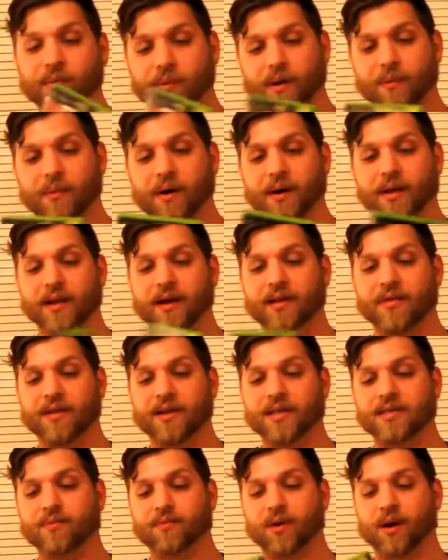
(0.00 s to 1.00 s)
my money on
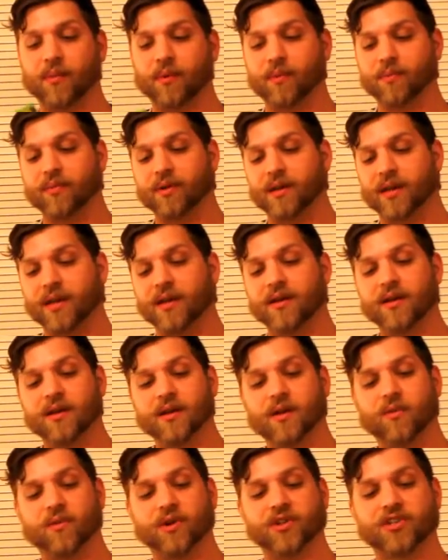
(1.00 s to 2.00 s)
this probably
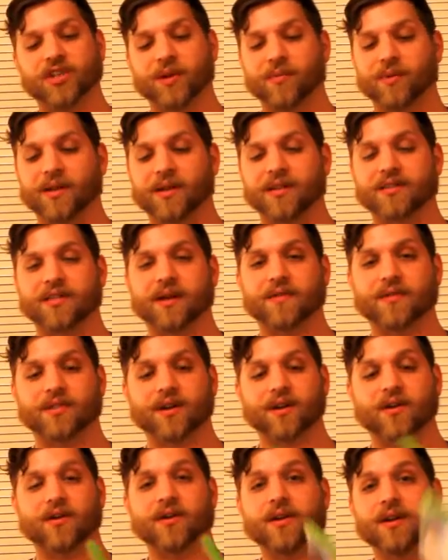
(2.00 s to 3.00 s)
with shipping and stuff.
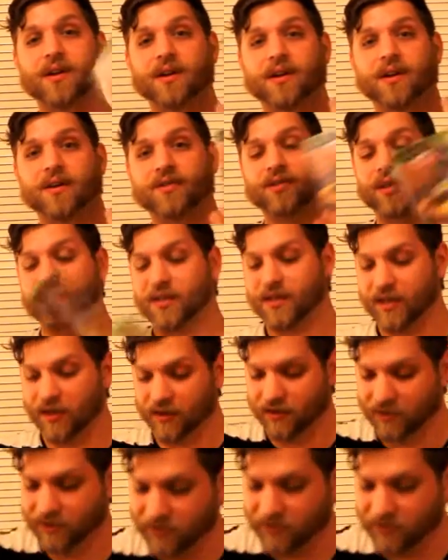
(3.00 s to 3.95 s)
So it was a good deal.